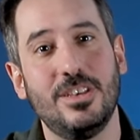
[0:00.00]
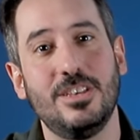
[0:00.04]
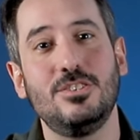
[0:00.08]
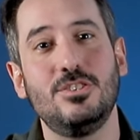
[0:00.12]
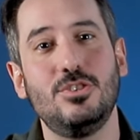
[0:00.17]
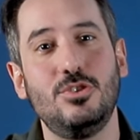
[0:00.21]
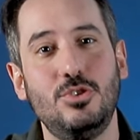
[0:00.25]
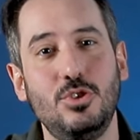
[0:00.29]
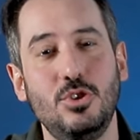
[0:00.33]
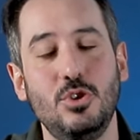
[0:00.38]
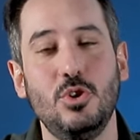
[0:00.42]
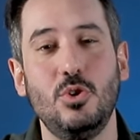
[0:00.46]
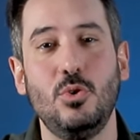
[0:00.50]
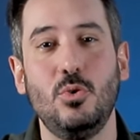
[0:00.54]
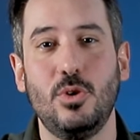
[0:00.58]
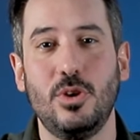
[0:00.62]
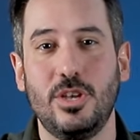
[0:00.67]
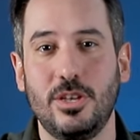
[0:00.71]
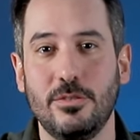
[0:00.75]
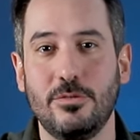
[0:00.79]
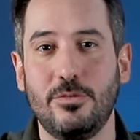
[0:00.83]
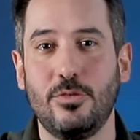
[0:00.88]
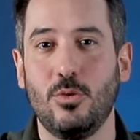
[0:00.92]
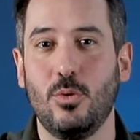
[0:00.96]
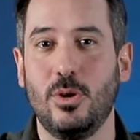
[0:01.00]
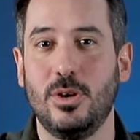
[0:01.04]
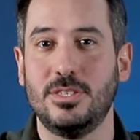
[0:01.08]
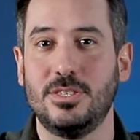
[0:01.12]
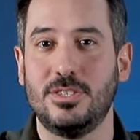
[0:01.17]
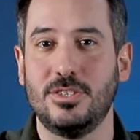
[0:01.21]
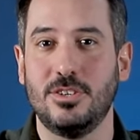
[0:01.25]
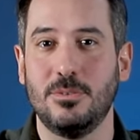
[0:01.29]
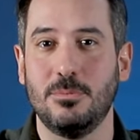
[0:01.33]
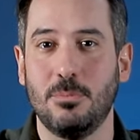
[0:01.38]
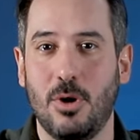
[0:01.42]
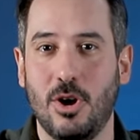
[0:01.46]
is do
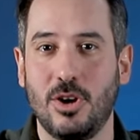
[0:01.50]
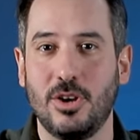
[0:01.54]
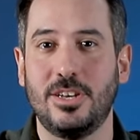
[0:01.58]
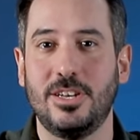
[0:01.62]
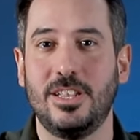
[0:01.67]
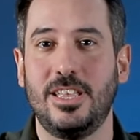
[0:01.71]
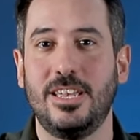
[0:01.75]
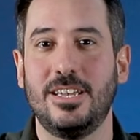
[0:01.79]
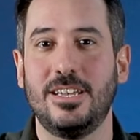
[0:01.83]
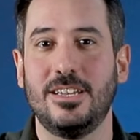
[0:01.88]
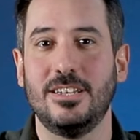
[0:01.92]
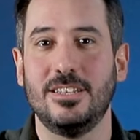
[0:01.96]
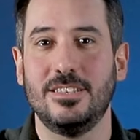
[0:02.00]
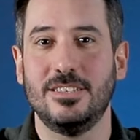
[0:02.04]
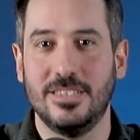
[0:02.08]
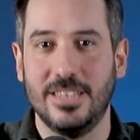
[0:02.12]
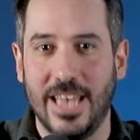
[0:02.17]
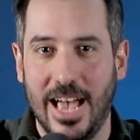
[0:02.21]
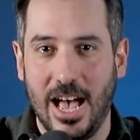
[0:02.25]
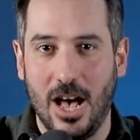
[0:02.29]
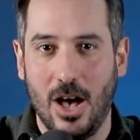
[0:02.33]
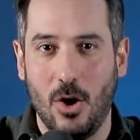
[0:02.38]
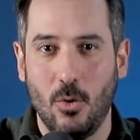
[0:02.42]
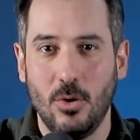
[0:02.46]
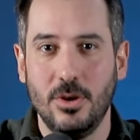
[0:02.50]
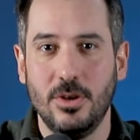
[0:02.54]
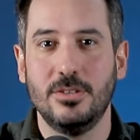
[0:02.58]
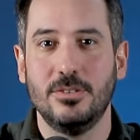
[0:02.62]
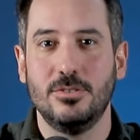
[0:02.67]
influencer marketing now.